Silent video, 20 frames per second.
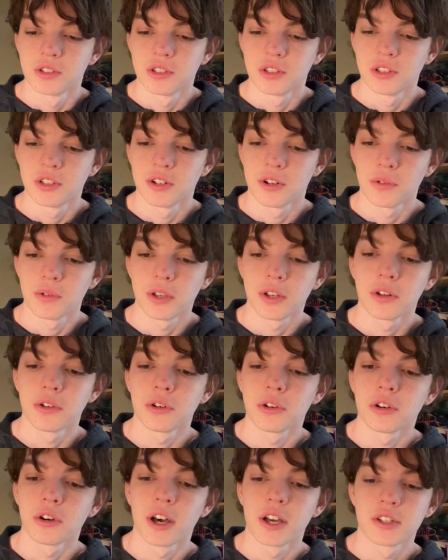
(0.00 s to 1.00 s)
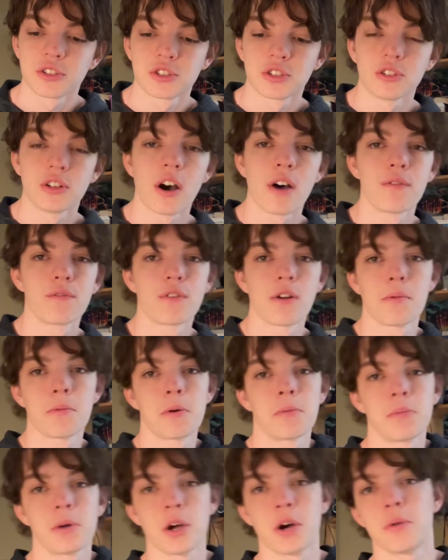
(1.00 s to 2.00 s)
get a little extra love from them,
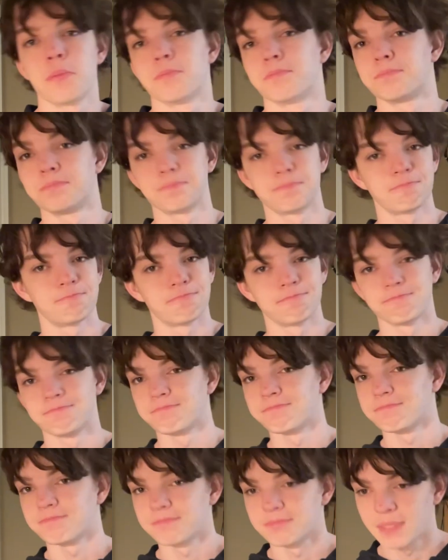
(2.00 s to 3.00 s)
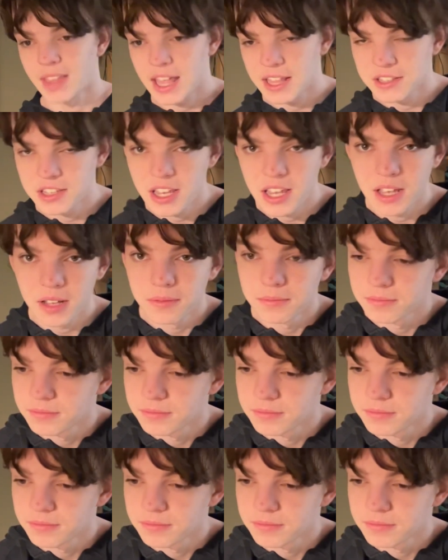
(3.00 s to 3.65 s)
bro, that's it.